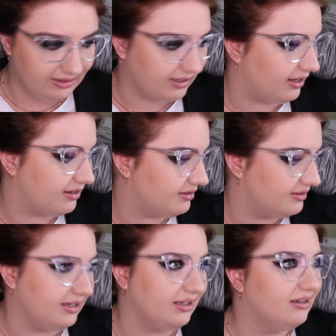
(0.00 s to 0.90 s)
Like I can
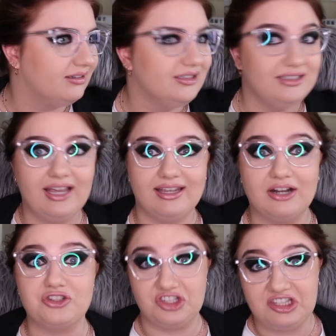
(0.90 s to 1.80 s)

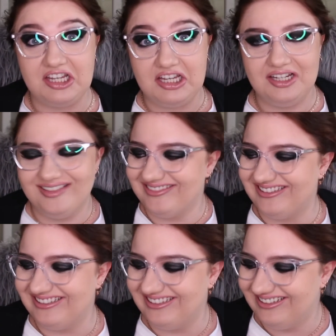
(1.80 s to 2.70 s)
actually see
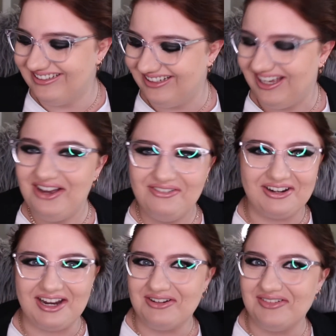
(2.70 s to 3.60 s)

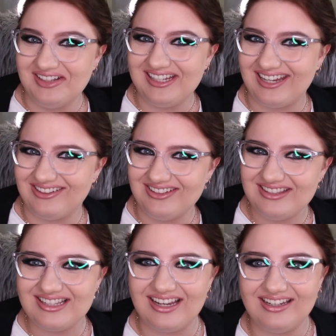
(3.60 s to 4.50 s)
when I normally cannot
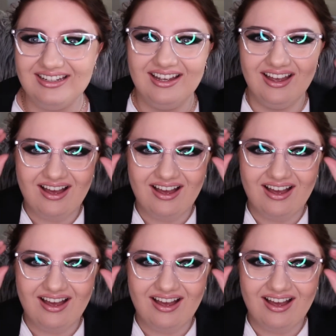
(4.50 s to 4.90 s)
see.